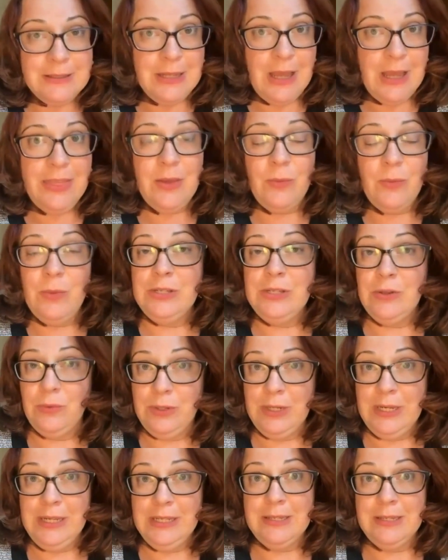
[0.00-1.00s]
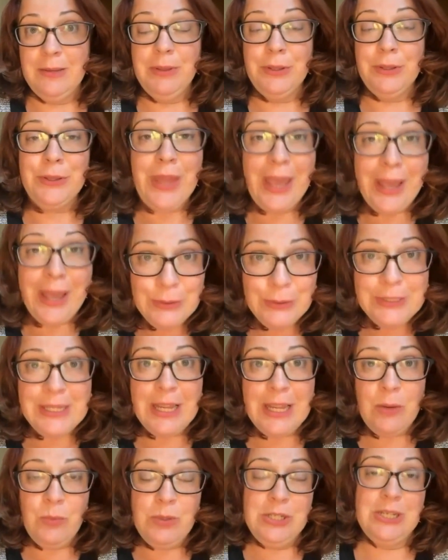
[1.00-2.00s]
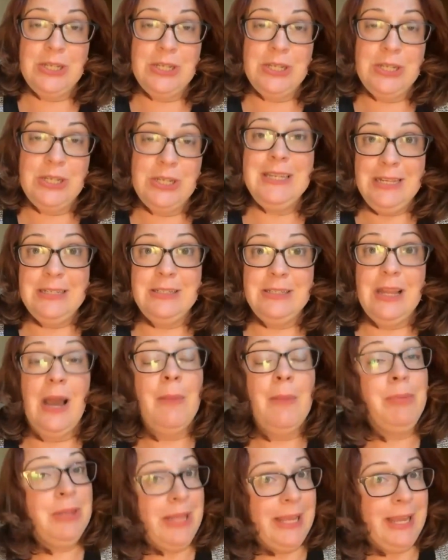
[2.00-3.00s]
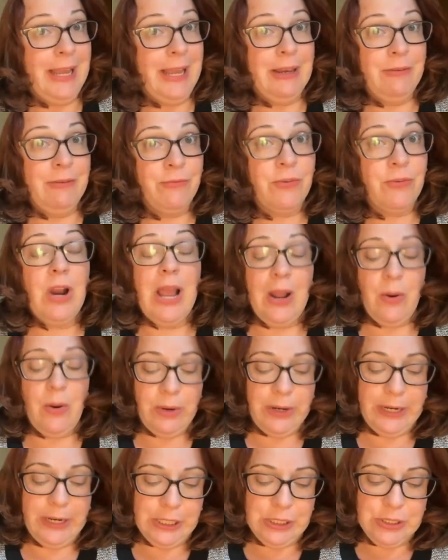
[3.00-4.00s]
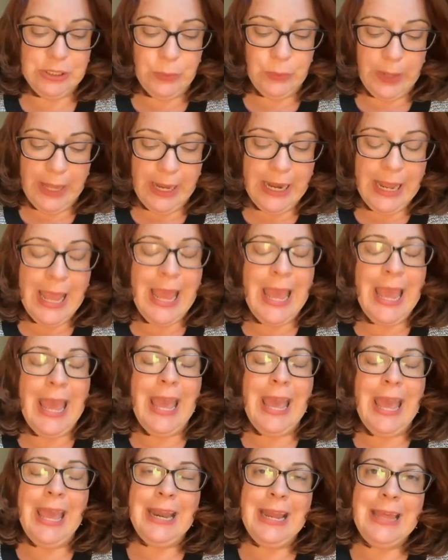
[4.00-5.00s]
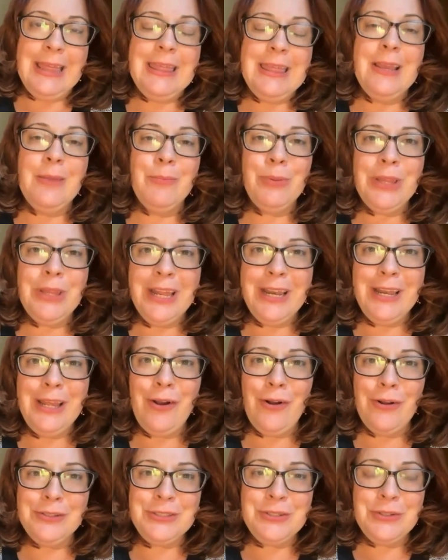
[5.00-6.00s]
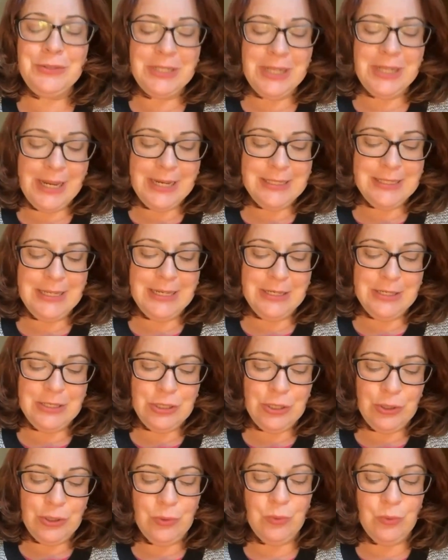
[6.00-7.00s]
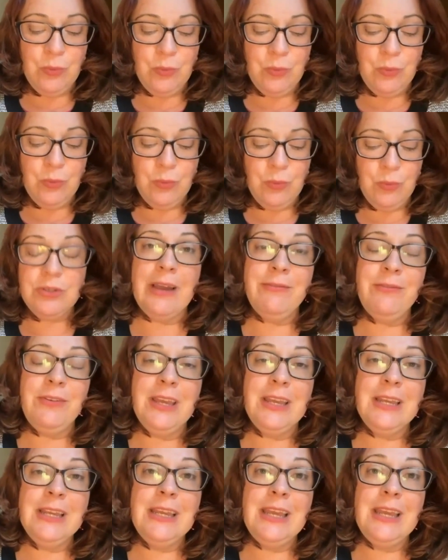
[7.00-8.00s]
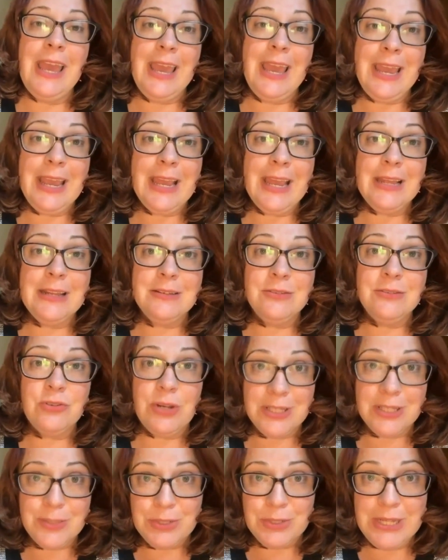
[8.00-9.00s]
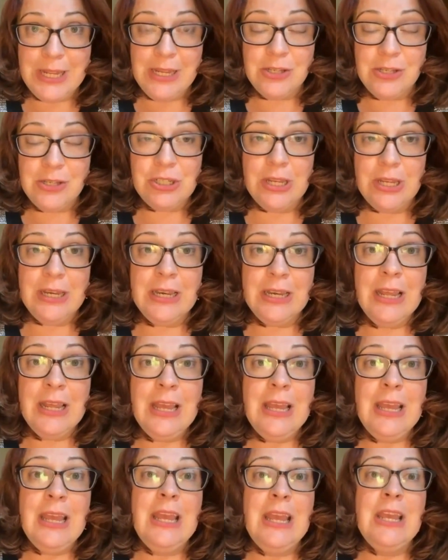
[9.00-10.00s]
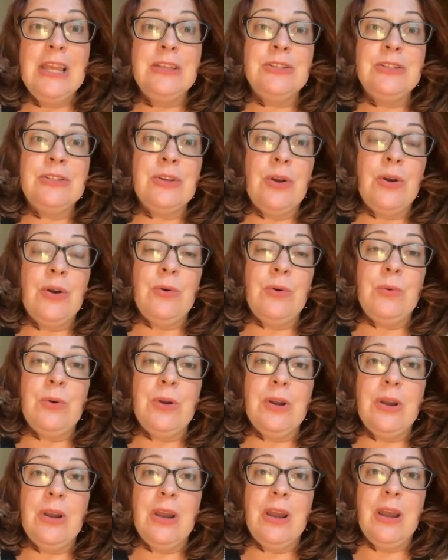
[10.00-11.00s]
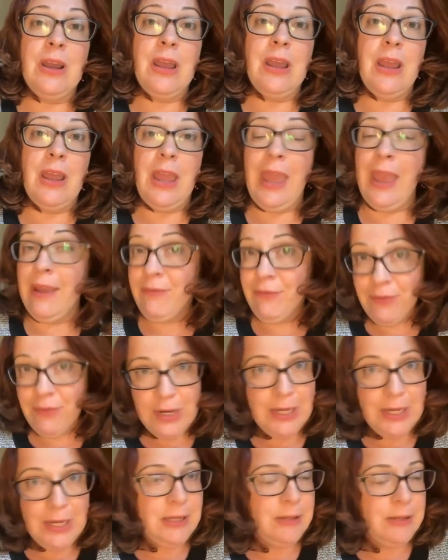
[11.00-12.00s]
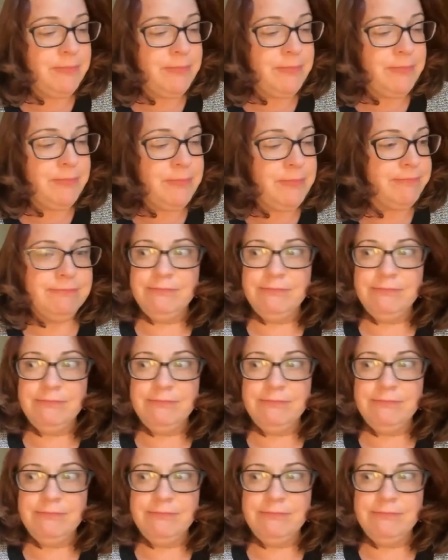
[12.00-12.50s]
It's not that we don't need to build housing, we just need a plan for how we're going to do it. And I think planning also ties into traffic and transportation. So every